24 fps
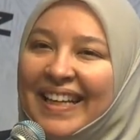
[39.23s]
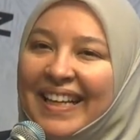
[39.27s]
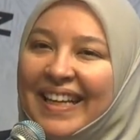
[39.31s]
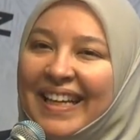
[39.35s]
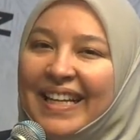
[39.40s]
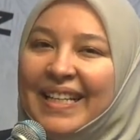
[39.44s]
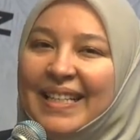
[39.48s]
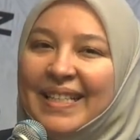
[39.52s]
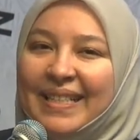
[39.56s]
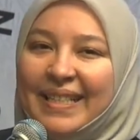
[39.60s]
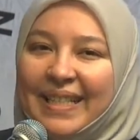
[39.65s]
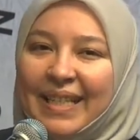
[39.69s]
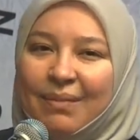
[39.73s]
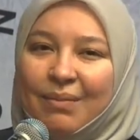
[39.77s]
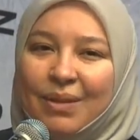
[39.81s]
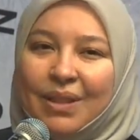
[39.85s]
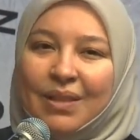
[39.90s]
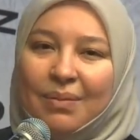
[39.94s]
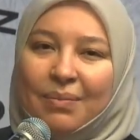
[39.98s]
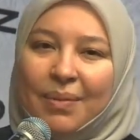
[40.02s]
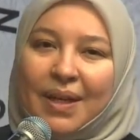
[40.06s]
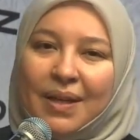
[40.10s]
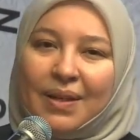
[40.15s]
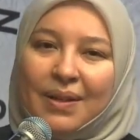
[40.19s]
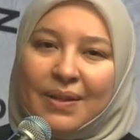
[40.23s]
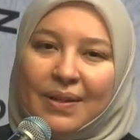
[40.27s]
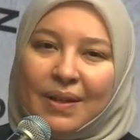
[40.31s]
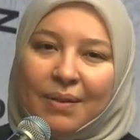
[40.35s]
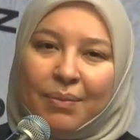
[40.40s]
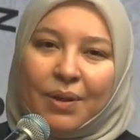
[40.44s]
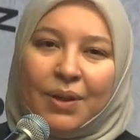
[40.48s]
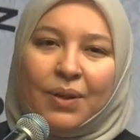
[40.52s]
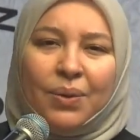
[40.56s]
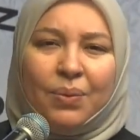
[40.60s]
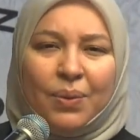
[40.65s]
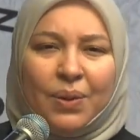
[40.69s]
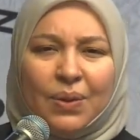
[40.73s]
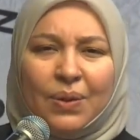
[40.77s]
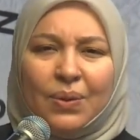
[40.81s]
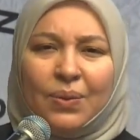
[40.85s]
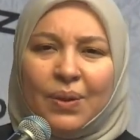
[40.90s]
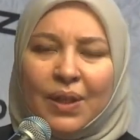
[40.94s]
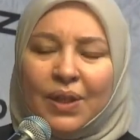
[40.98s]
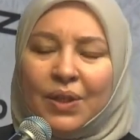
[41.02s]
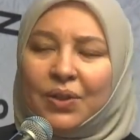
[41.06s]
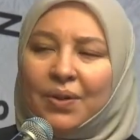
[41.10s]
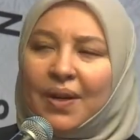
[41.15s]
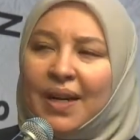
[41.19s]
it seemed to me, as someone who was
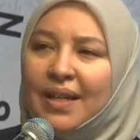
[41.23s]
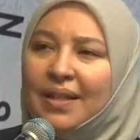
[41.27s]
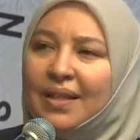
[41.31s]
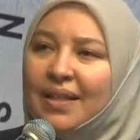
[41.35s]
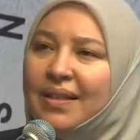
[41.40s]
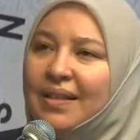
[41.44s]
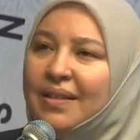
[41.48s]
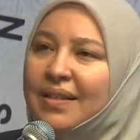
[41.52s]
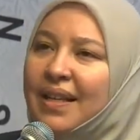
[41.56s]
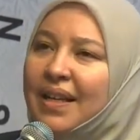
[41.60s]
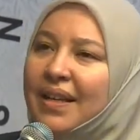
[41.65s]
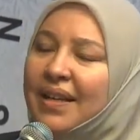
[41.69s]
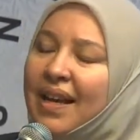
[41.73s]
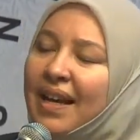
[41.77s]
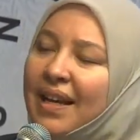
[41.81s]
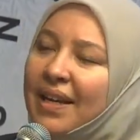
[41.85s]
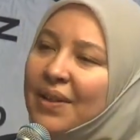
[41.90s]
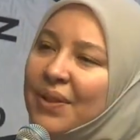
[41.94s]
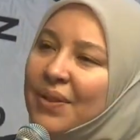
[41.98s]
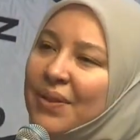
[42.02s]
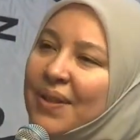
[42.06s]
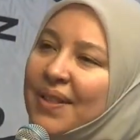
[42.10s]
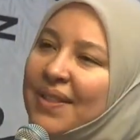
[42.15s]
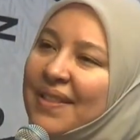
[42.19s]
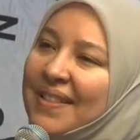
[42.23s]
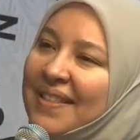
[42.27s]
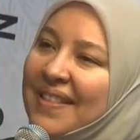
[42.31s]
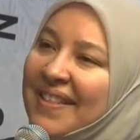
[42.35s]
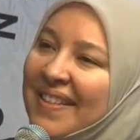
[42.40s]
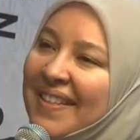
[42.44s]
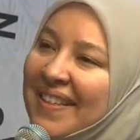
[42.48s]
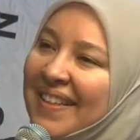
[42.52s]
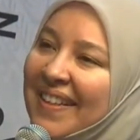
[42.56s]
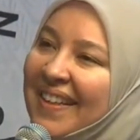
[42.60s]
newly trained as a psychiatrist,